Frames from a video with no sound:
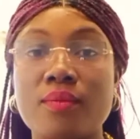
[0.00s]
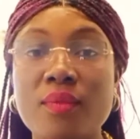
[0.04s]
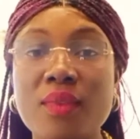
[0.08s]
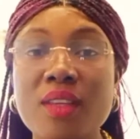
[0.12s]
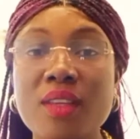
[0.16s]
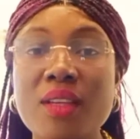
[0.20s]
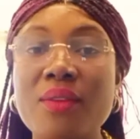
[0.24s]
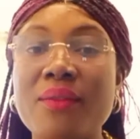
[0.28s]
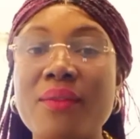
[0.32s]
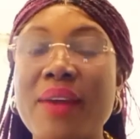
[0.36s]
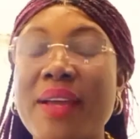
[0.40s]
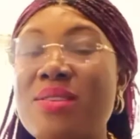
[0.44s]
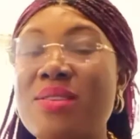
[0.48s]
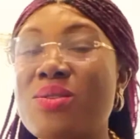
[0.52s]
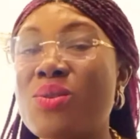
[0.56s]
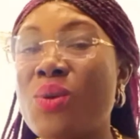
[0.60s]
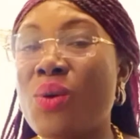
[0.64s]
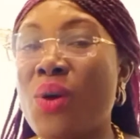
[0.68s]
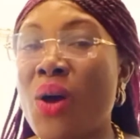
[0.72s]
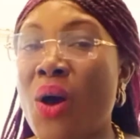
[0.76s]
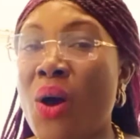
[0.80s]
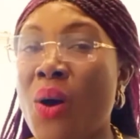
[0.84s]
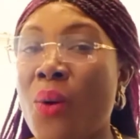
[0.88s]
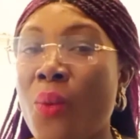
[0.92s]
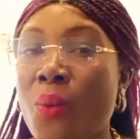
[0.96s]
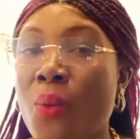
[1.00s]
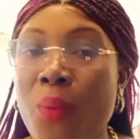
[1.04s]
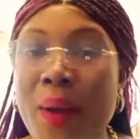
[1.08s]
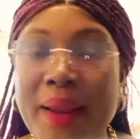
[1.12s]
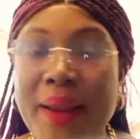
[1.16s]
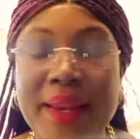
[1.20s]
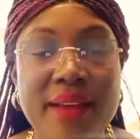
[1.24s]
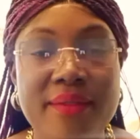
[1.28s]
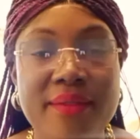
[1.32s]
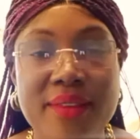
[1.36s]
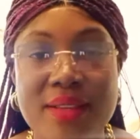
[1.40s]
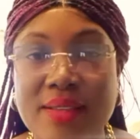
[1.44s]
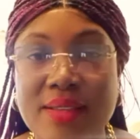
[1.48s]
Right, so
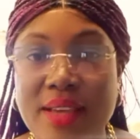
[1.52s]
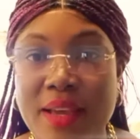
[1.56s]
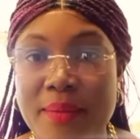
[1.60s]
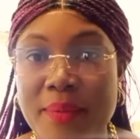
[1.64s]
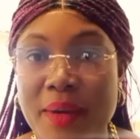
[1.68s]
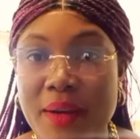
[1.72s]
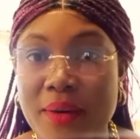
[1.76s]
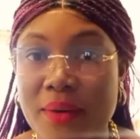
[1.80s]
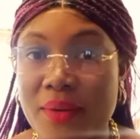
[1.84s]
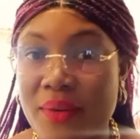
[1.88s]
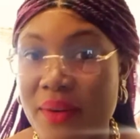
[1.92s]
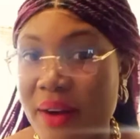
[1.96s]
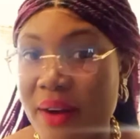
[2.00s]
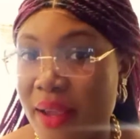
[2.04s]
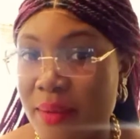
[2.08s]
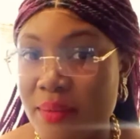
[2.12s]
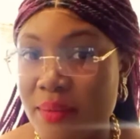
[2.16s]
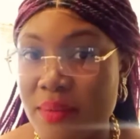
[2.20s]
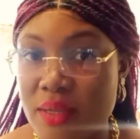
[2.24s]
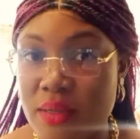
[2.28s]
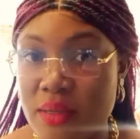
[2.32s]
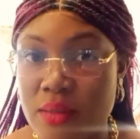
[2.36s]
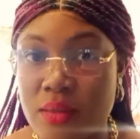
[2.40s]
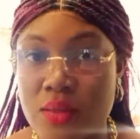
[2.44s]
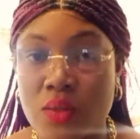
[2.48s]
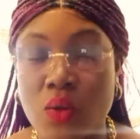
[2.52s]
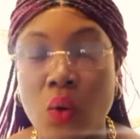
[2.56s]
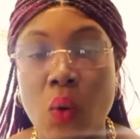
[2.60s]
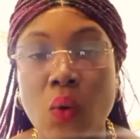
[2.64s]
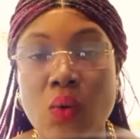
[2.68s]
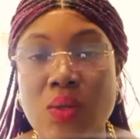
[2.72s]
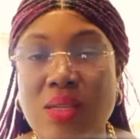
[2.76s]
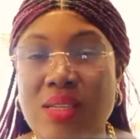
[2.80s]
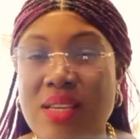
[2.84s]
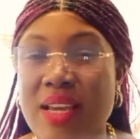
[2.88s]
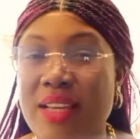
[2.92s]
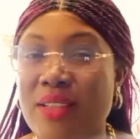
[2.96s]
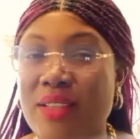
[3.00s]
whenever cybercrime is
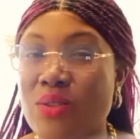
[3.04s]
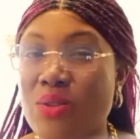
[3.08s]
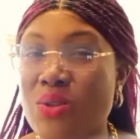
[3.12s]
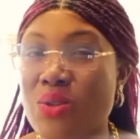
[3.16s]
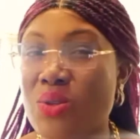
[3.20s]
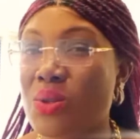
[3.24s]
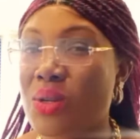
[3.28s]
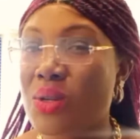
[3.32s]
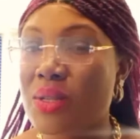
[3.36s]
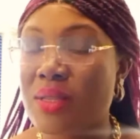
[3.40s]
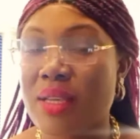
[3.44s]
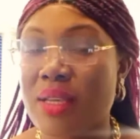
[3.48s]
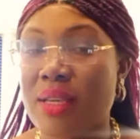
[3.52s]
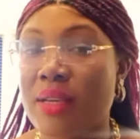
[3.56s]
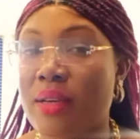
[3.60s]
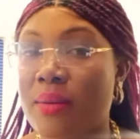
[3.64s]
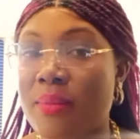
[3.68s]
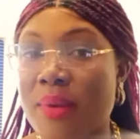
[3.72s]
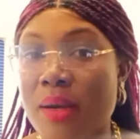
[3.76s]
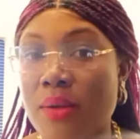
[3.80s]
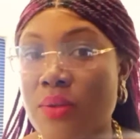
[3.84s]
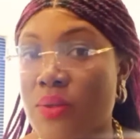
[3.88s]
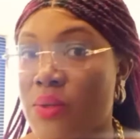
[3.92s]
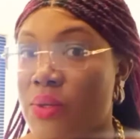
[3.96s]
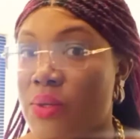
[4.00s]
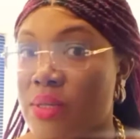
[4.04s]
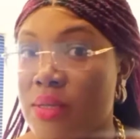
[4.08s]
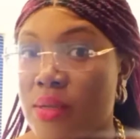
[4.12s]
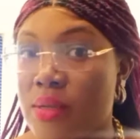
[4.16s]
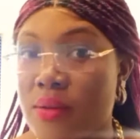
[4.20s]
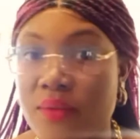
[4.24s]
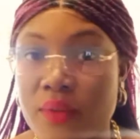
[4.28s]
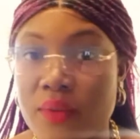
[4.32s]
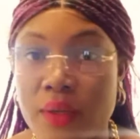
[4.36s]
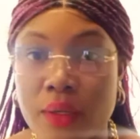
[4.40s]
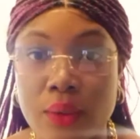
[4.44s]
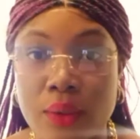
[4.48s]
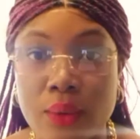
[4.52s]
concerned, do not think about
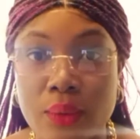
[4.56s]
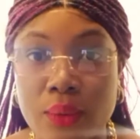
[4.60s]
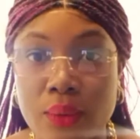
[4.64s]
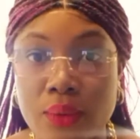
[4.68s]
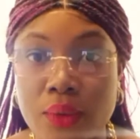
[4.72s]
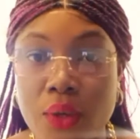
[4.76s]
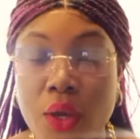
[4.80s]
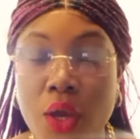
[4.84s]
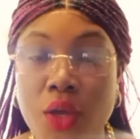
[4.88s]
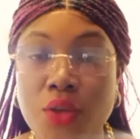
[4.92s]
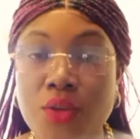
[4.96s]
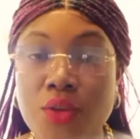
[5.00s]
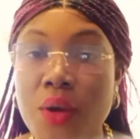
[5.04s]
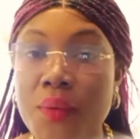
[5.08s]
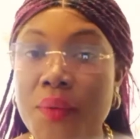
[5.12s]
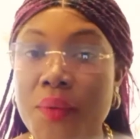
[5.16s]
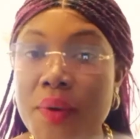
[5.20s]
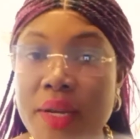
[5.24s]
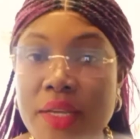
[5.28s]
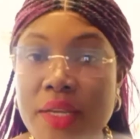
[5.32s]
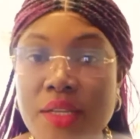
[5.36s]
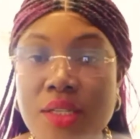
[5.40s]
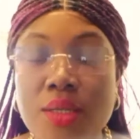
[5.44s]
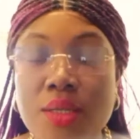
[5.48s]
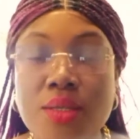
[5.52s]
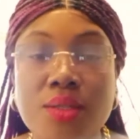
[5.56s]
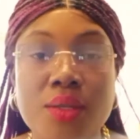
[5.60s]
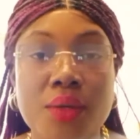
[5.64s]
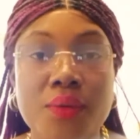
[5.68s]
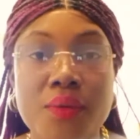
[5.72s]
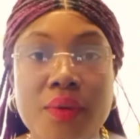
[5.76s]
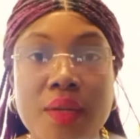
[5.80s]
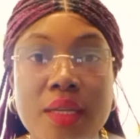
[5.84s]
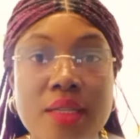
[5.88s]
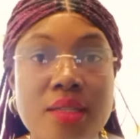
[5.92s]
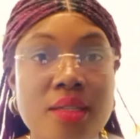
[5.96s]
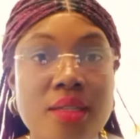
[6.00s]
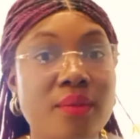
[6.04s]
yourself alone. Your relations, your
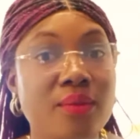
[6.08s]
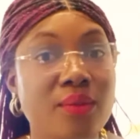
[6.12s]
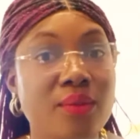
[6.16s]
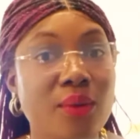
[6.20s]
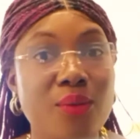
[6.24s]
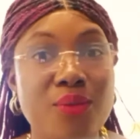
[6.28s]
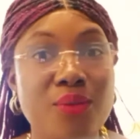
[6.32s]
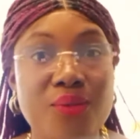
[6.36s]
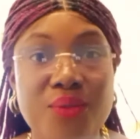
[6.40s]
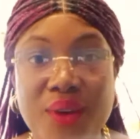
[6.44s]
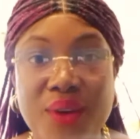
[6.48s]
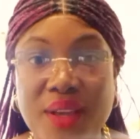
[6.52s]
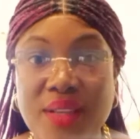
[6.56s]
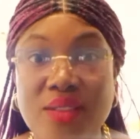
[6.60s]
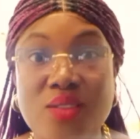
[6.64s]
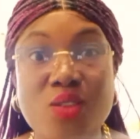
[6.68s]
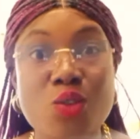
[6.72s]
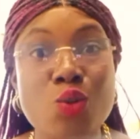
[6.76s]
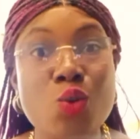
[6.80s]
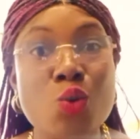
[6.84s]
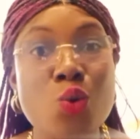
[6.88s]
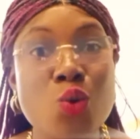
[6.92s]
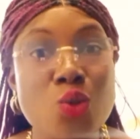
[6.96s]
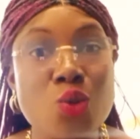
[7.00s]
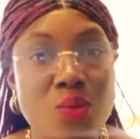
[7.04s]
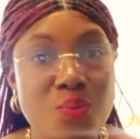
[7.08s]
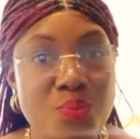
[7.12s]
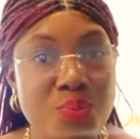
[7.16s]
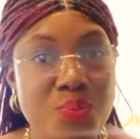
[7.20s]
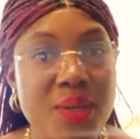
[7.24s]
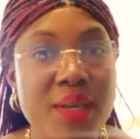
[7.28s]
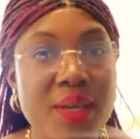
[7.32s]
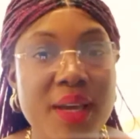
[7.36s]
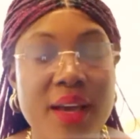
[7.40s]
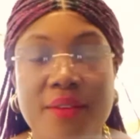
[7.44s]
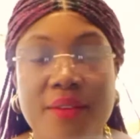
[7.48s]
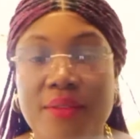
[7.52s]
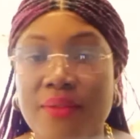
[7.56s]
relatives, your friends could
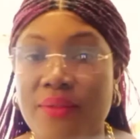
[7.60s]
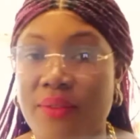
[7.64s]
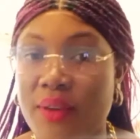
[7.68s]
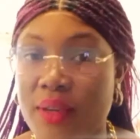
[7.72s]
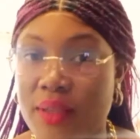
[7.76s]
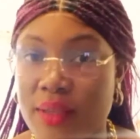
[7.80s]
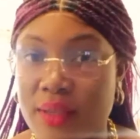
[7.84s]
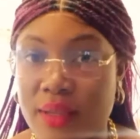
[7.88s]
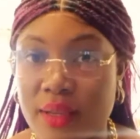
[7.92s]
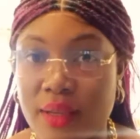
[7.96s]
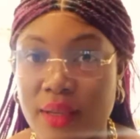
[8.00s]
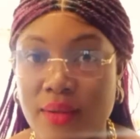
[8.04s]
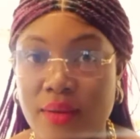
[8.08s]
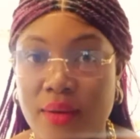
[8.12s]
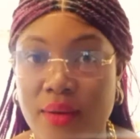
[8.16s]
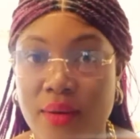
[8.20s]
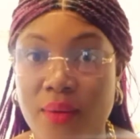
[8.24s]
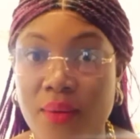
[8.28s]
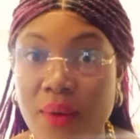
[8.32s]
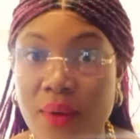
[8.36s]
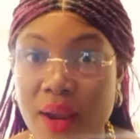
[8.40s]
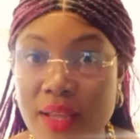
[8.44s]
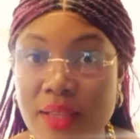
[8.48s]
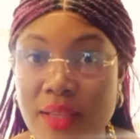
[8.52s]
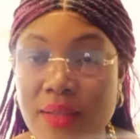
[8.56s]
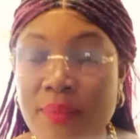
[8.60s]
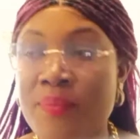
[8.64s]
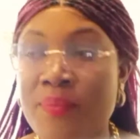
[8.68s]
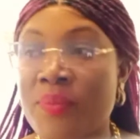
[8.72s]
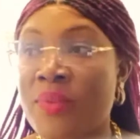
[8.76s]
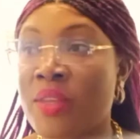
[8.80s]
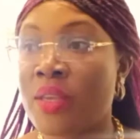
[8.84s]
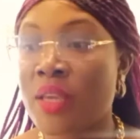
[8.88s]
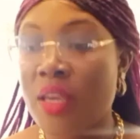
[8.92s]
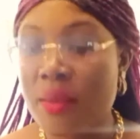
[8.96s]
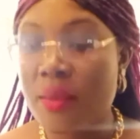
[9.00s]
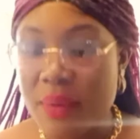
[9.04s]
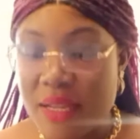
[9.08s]
be affected. Right,
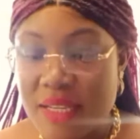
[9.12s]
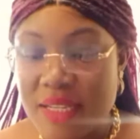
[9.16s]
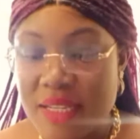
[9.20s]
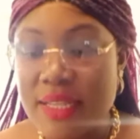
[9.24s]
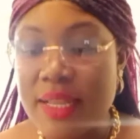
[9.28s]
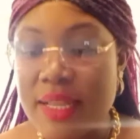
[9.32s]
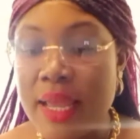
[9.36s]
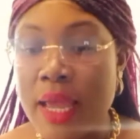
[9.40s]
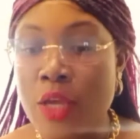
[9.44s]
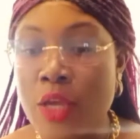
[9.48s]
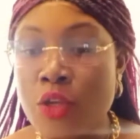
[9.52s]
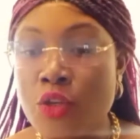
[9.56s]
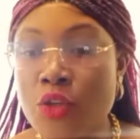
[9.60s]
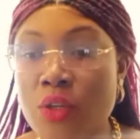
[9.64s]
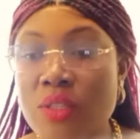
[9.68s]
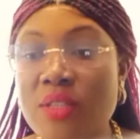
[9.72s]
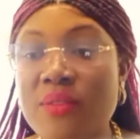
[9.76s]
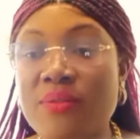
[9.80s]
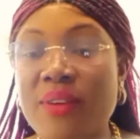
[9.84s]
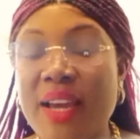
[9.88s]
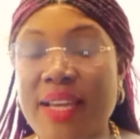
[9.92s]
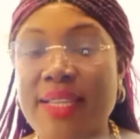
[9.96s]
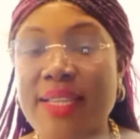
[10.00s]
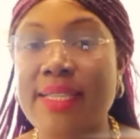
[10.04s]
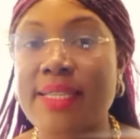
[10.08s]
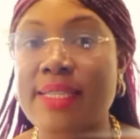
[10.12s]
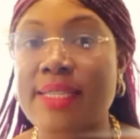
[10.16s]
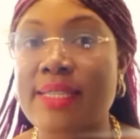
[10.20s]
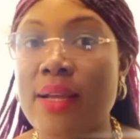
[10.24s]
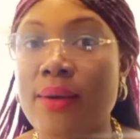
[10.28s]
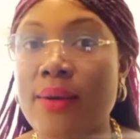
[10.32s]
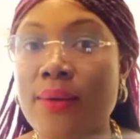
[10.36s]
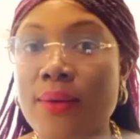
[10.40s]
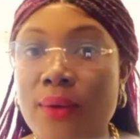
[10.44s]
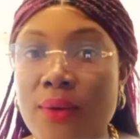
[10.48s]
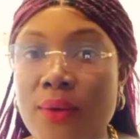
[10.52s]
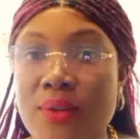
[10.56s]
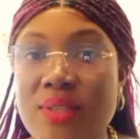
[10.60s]
imagine your device is now
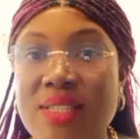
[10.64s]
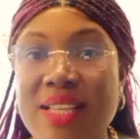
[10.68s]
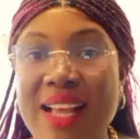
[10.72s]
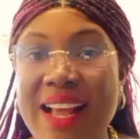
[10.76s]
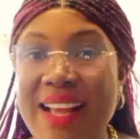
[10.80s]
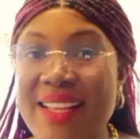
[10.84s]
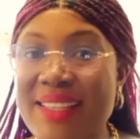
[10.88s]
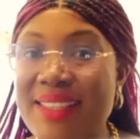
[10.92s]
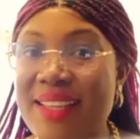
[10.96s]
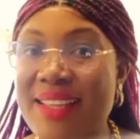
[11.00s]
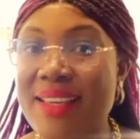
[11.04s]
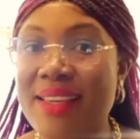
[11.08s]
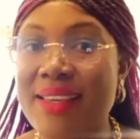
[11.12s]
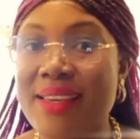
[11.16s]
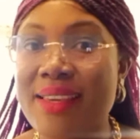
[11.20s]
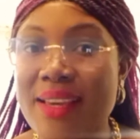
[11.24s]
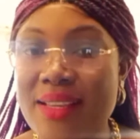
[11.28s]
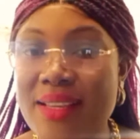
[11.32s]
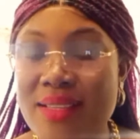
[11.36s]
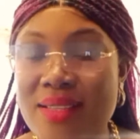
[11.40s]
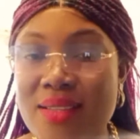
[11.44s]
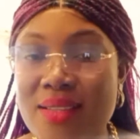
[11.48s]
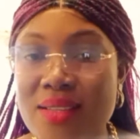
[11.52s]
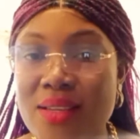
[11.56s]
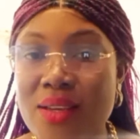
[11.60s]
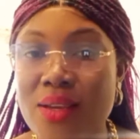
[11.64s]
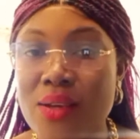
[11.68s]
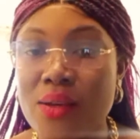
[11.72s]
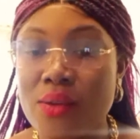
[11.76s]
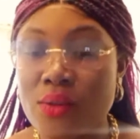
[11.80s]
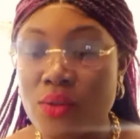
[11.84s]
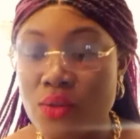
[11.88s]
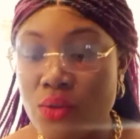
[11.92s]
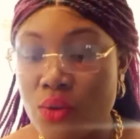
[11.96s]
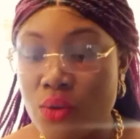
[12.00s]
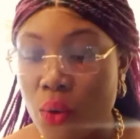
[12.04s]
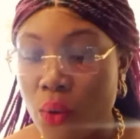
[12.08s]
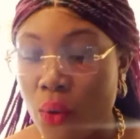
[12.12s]
lost and they get
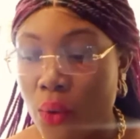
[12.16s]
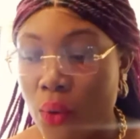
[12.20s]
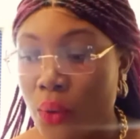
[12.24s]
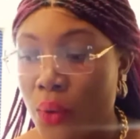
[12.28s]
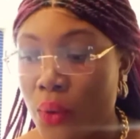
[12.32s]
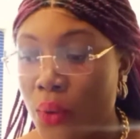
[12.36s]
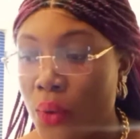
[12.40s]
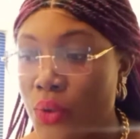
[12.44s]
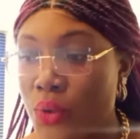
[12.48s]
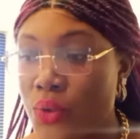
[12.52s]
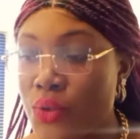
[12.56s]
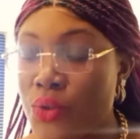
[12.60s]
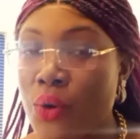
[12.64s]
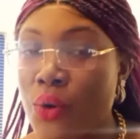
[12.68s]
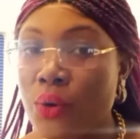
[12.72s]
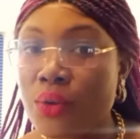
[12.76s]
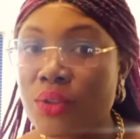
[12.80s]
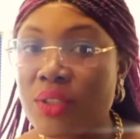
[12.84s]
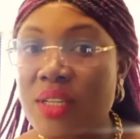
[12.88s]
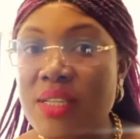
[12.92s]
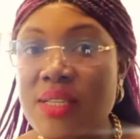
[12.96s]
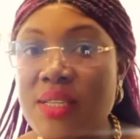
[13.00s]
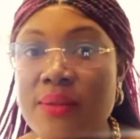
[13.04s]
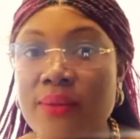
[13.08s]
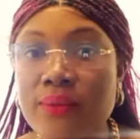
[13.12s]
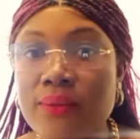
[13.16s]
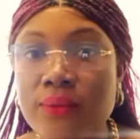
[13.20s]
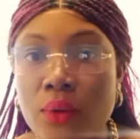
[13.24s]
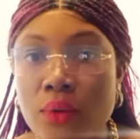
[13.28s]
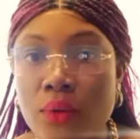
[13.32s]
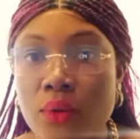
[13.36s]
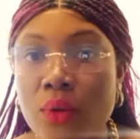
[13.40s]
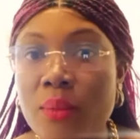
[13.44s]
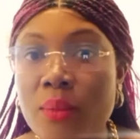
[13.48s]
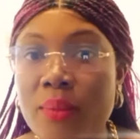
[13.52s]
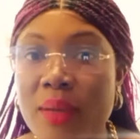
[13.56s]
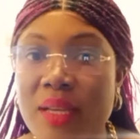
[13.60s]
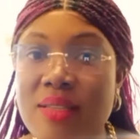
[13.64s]
your these phone
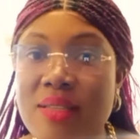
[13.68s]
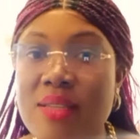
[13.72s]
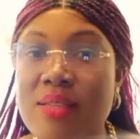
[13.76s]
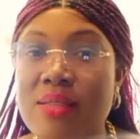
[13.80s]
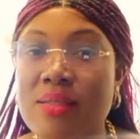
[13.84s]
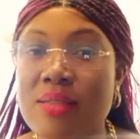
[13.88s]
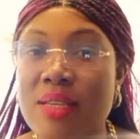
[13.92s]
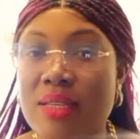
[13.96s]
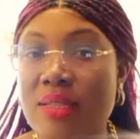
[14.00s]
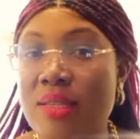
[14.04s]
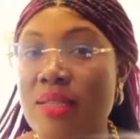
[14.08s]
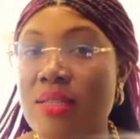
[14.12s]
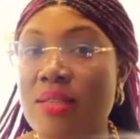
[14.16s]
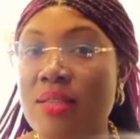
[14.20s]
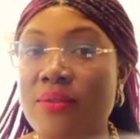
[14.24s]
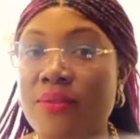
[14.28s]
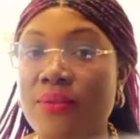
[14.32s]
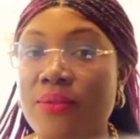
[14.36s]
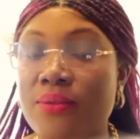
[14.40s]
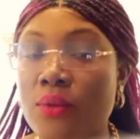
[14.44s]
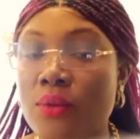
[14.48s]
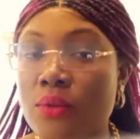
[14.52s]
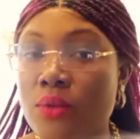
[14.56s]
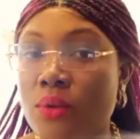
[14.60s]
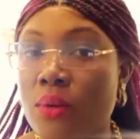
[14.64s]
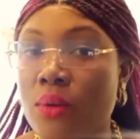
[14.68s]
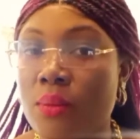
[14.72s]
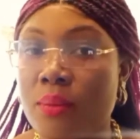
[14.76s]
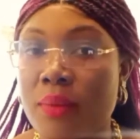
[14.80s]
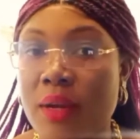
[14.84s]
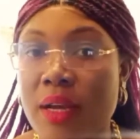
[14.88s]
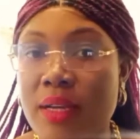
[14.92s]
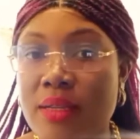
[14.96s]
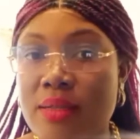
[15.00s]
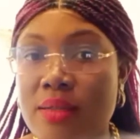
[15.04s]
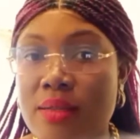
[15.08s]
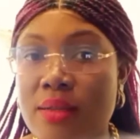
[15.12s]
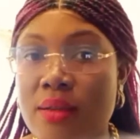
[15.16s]
numbers, these sensitive phone
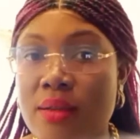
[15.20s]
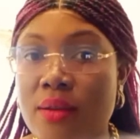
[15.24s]
numbers,